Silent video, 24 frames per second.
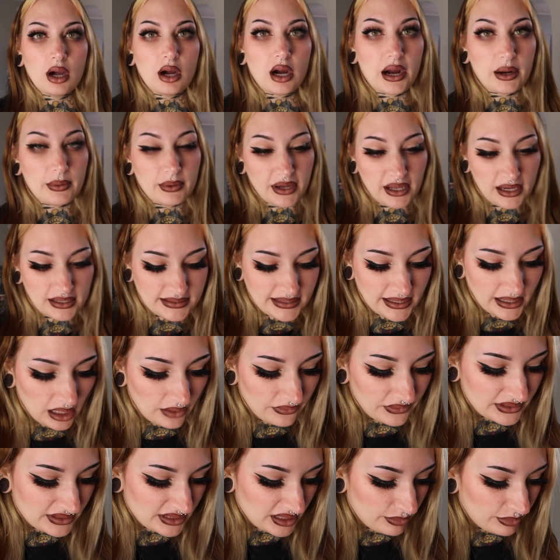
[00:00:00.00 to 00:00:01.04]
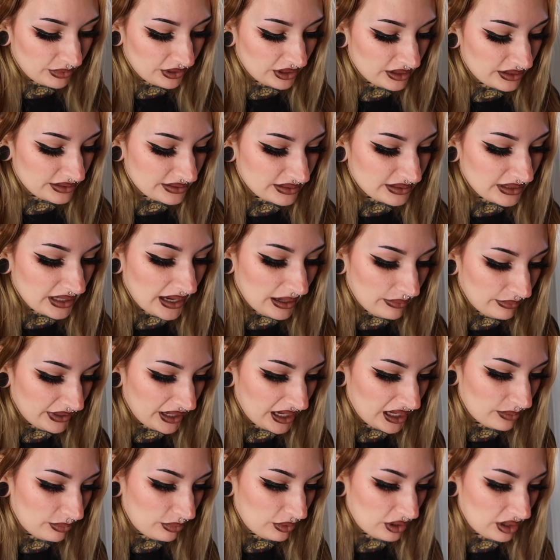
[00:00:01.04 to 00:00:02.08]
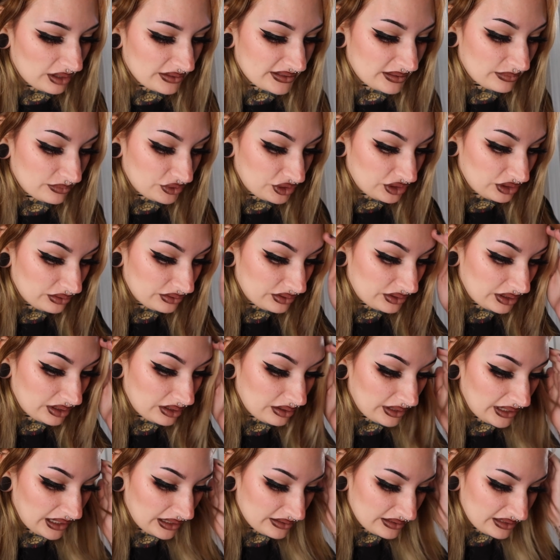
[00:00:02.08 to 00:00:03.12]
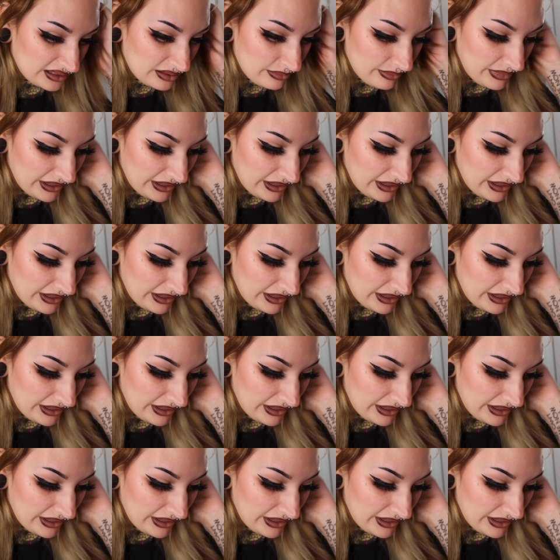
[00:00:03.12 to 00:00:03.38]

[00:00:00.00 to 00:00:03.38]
All right, we gotta take off the slippers and we gotta put on some shoes to go down to the